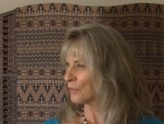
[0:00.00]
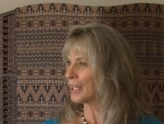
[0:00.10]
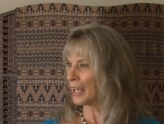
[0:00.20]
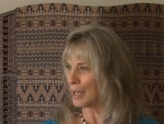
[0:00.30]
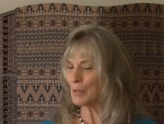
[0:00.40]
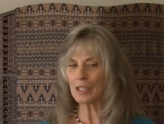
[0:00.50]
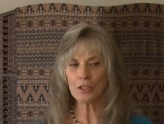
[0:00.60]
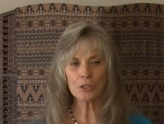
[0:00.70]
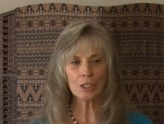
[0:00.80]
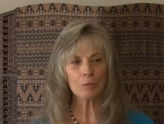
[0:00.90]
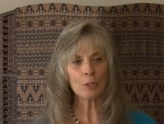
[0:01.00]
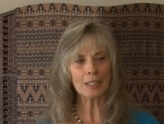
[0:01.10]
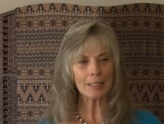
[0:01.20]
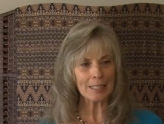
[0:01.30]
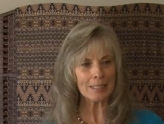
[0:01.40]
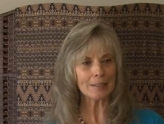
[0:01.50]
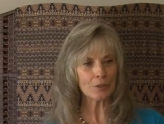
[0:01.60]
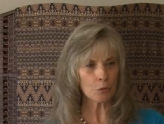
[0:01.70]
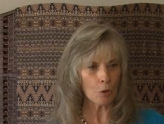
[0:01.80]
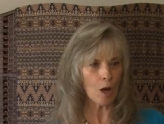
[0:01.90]
okay, because she released the
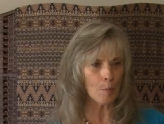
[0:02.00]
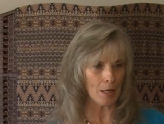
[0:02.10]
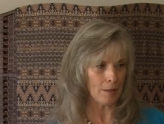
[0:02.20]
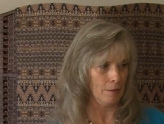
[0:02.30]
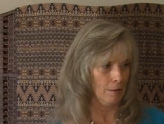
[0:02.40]
trauma.